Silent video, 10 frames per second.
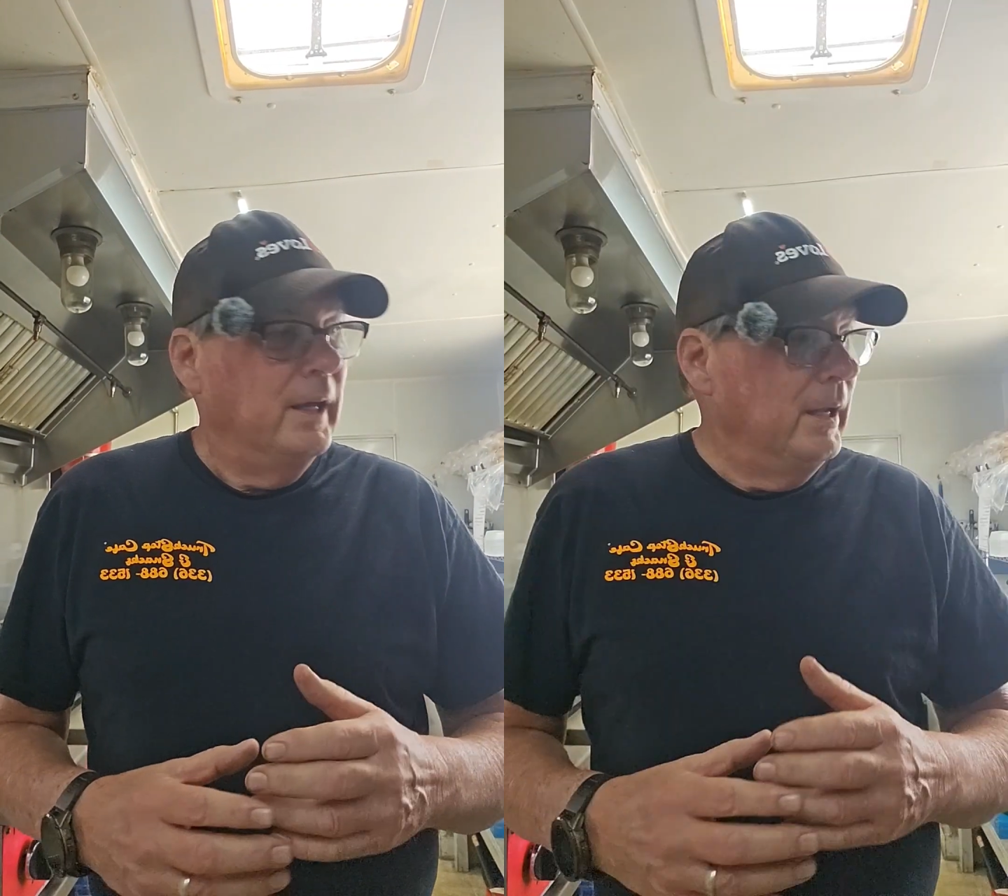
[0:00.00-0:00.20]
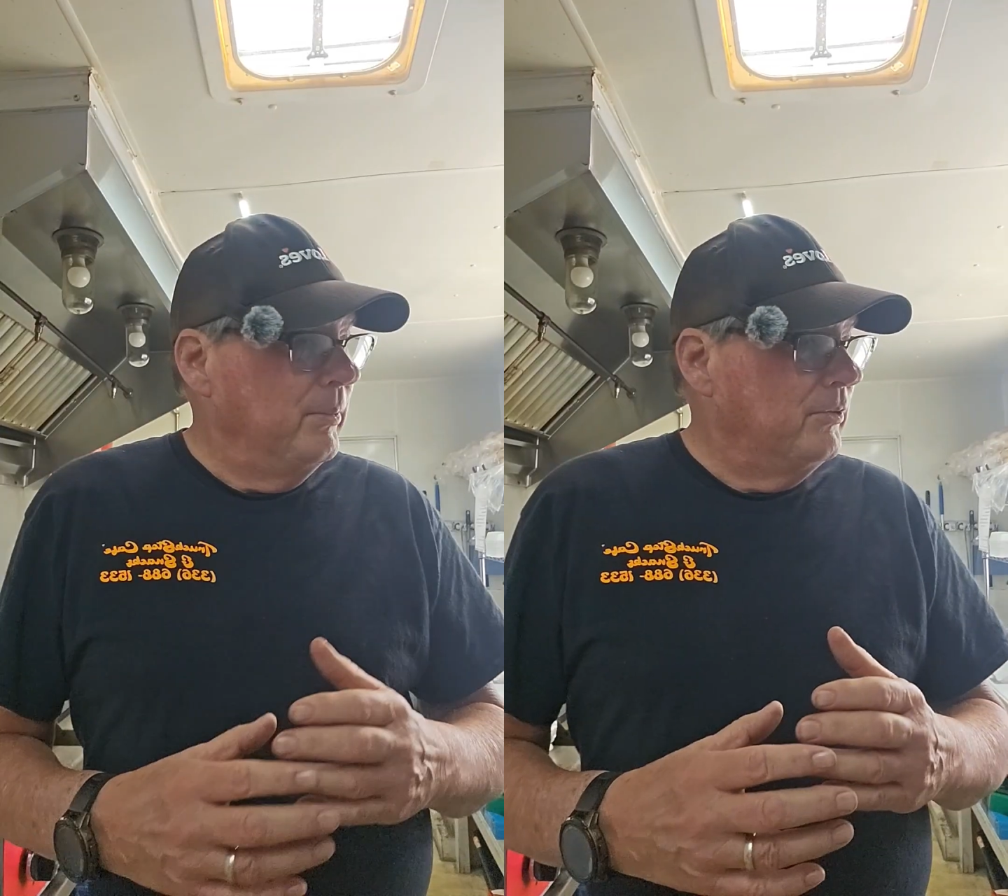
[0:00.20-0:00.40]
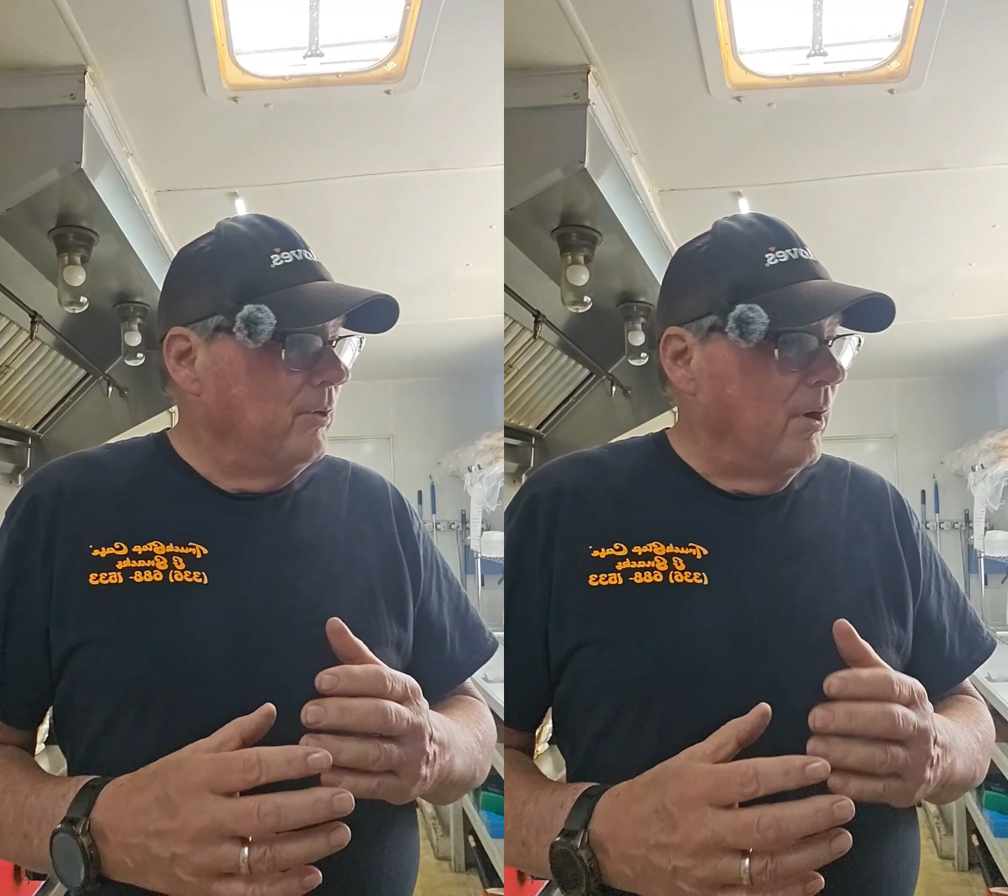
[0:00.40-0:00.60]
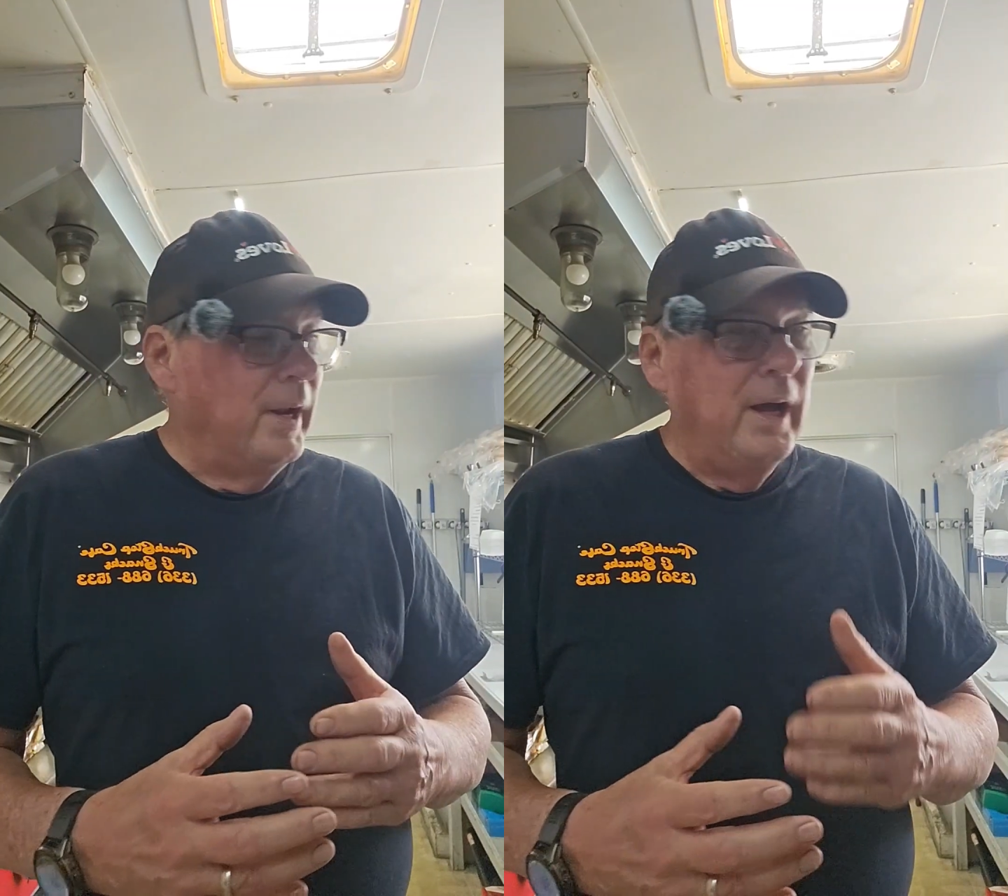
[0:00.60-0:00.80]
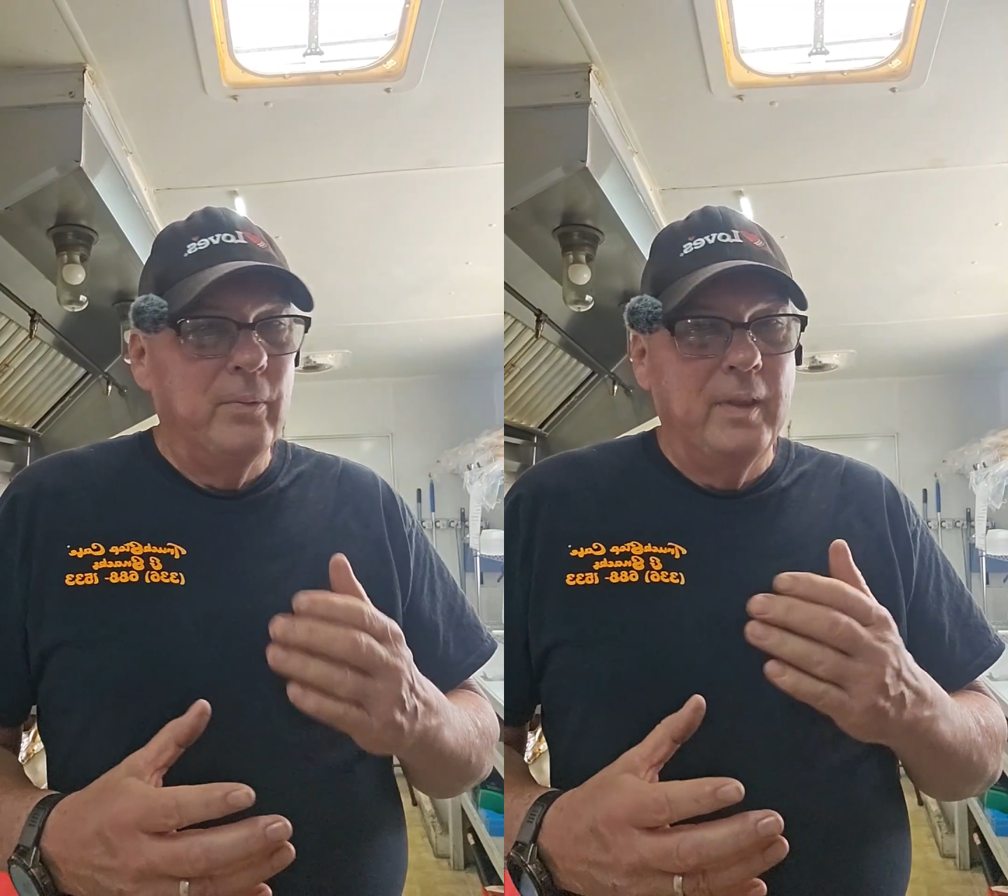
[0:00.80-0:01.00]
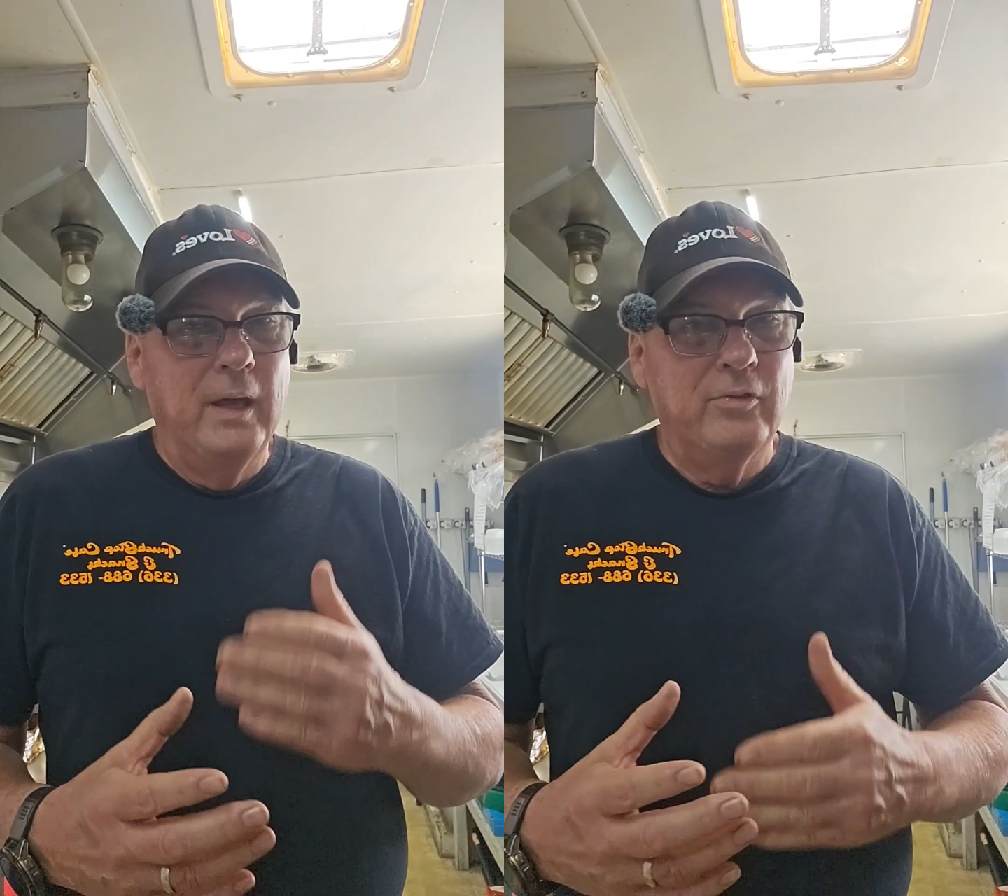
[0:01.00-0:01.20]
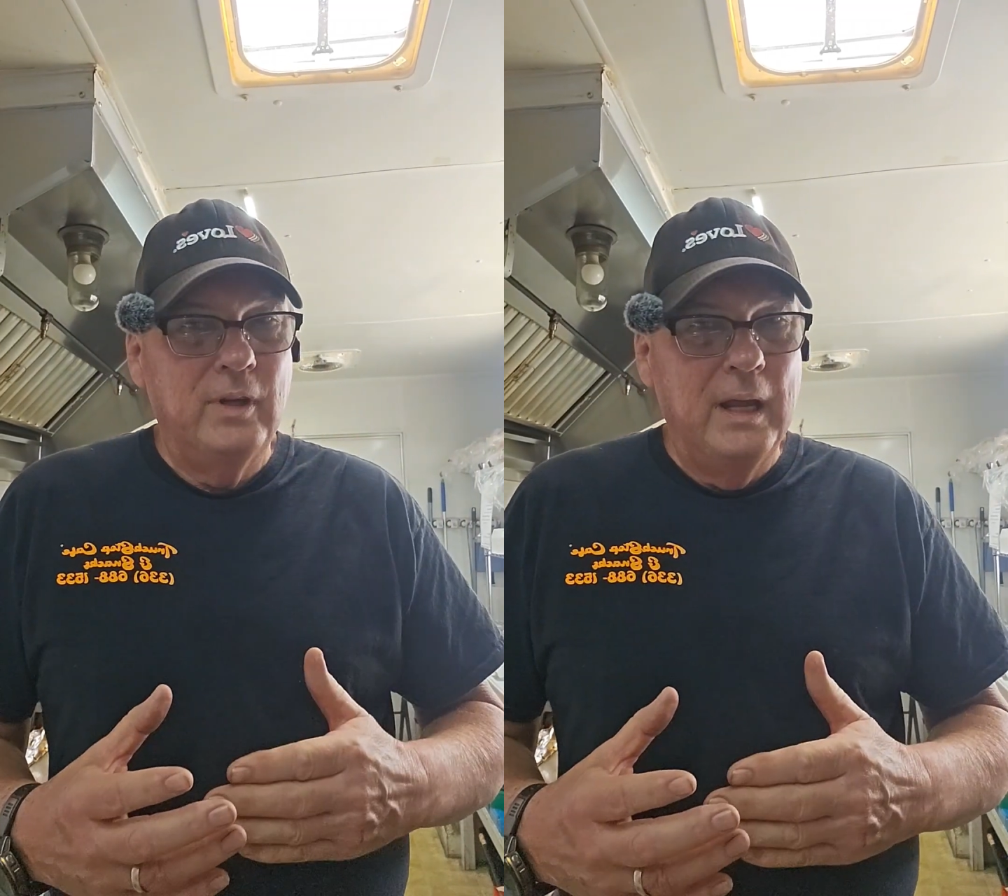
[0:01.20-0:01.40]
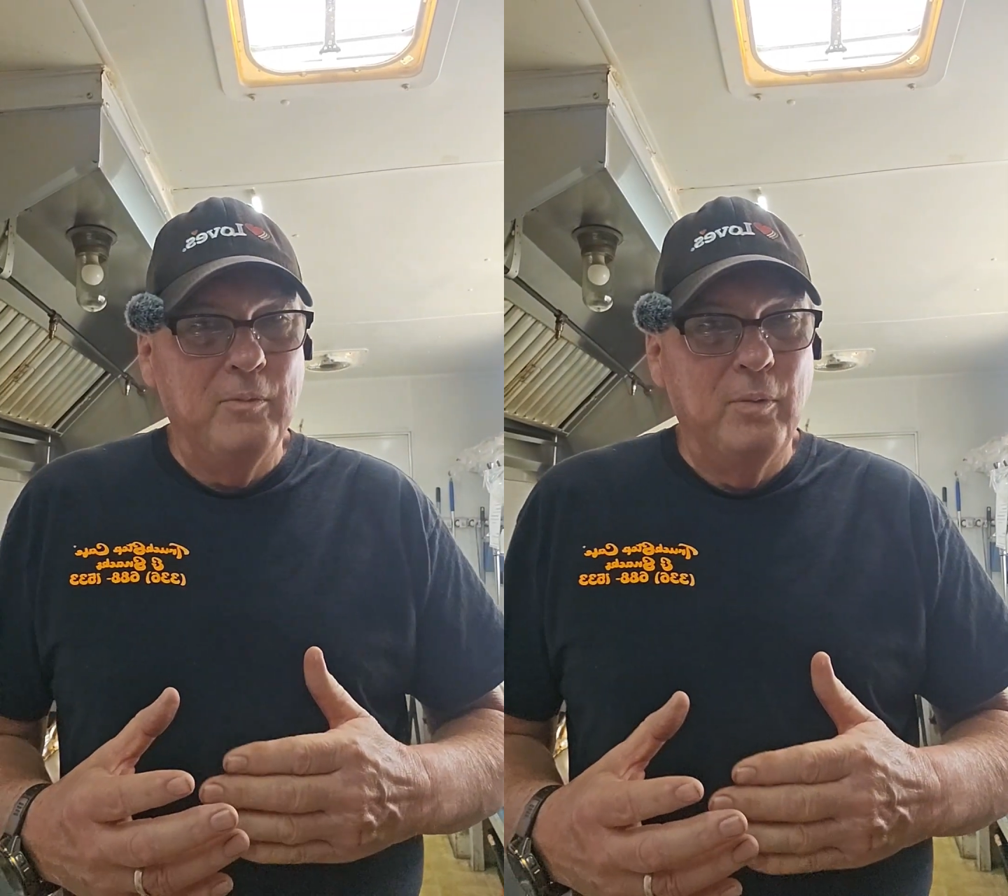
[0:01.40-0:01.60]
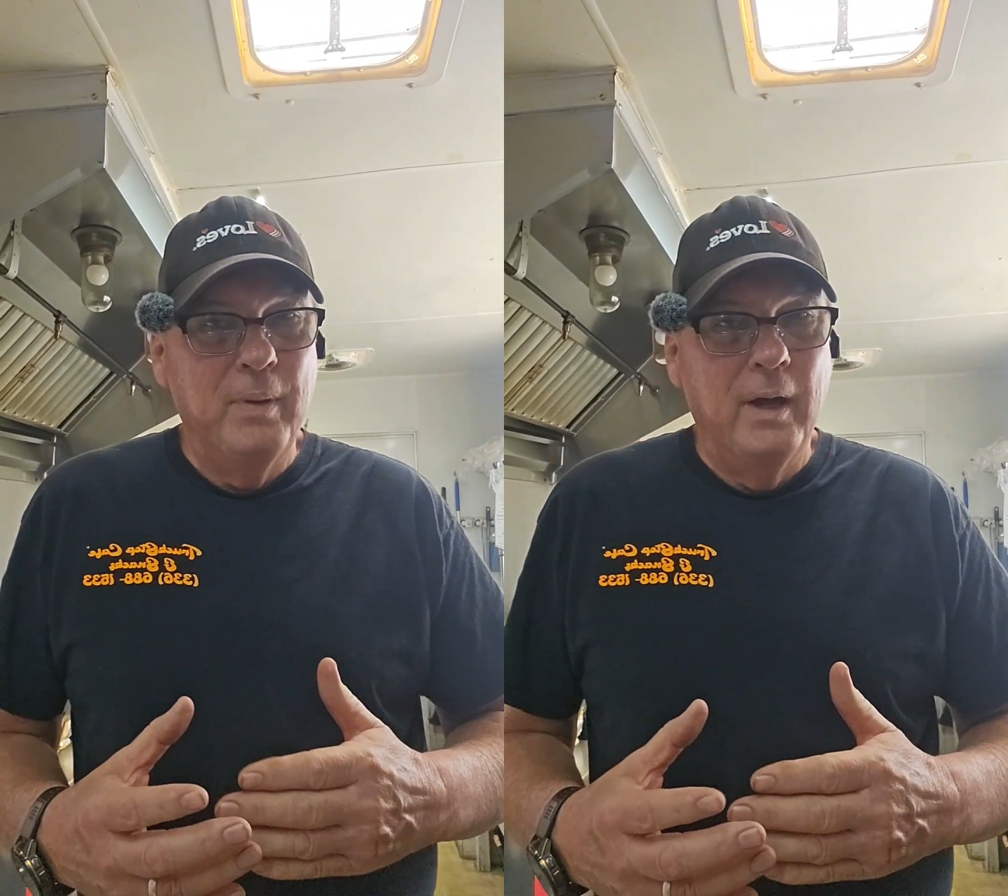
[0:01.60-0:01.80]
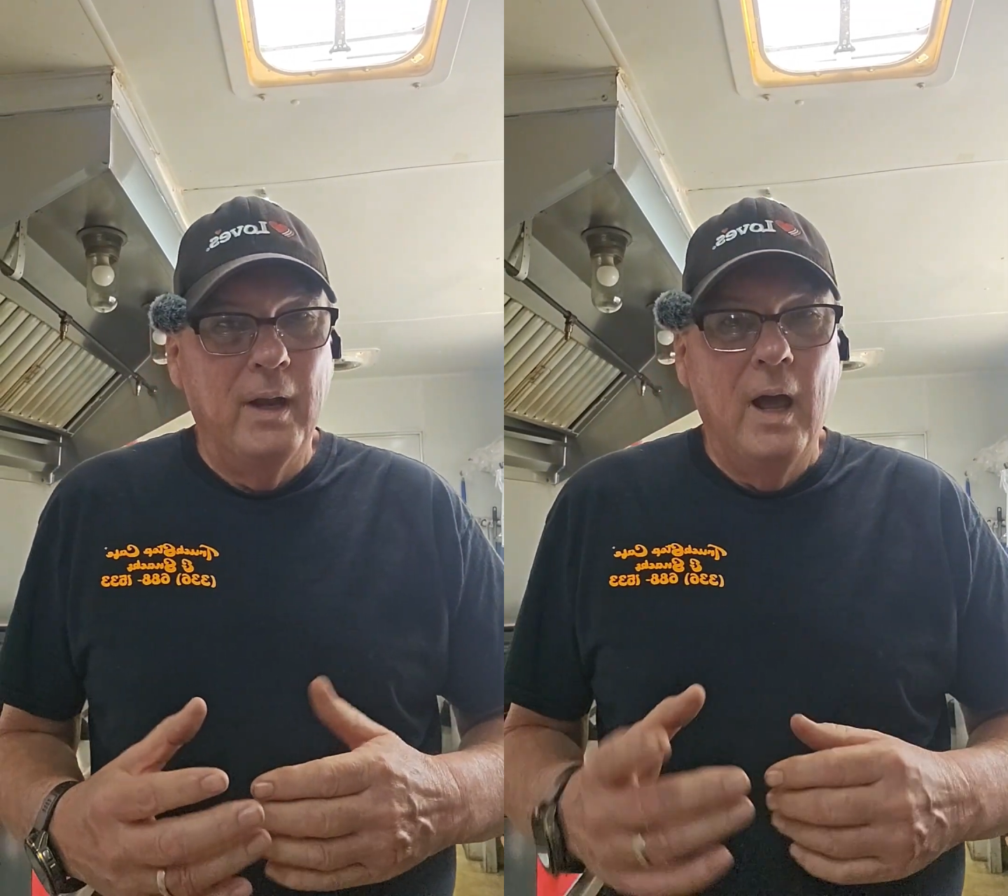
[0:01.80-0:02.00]
He would start out with that steamed
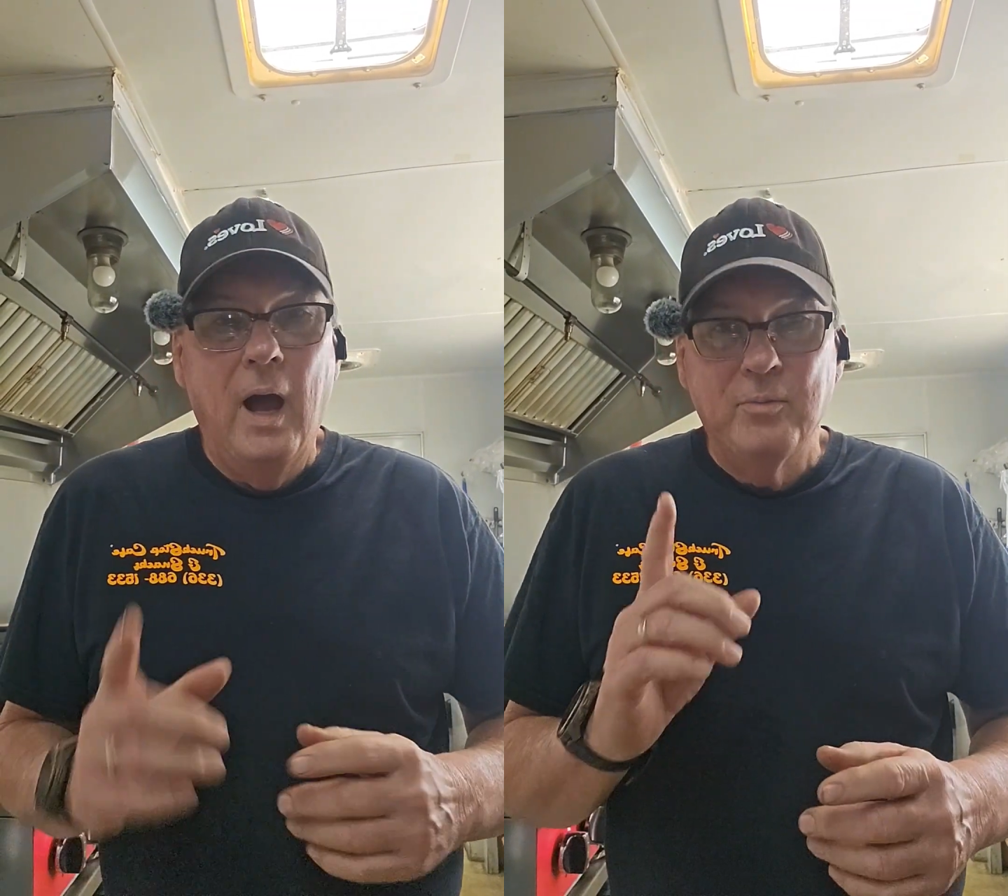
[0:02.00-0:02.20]
bun.